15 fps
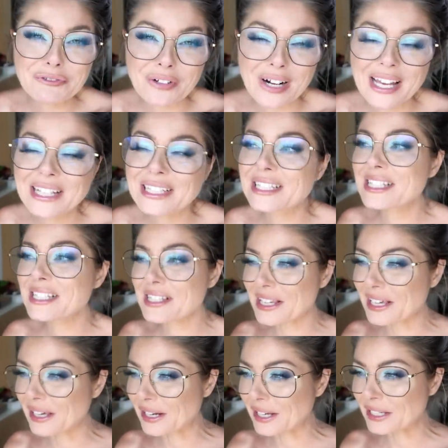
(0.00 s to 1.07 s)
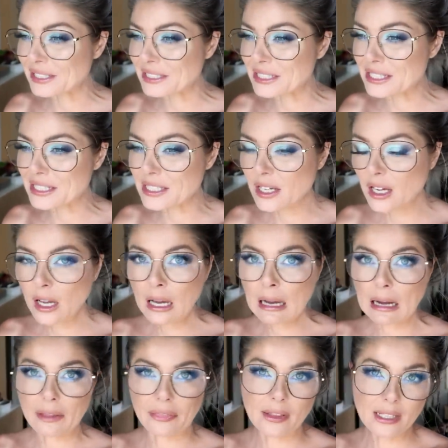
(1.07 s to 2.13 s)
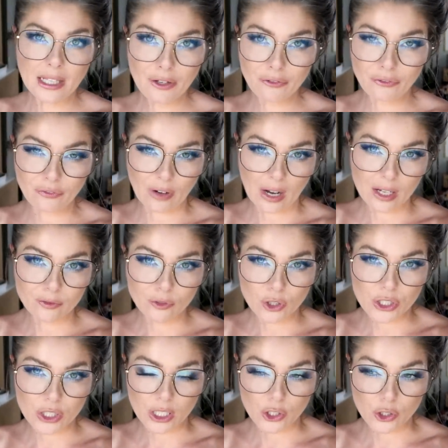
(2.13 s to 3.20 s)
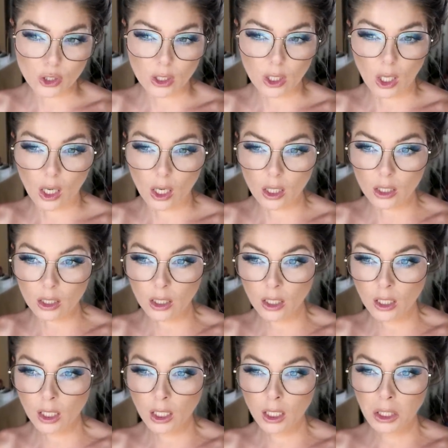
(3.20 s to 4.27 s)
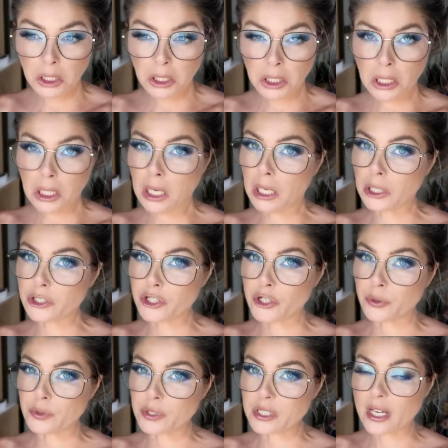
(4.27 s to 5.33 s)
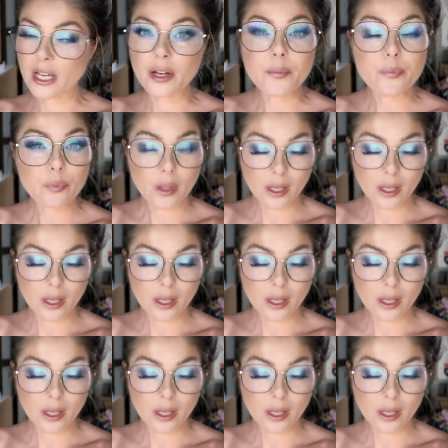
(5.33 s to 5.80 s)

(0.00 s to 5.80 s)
friends, it is I think like 5 or 6 o'clock at Tuesday.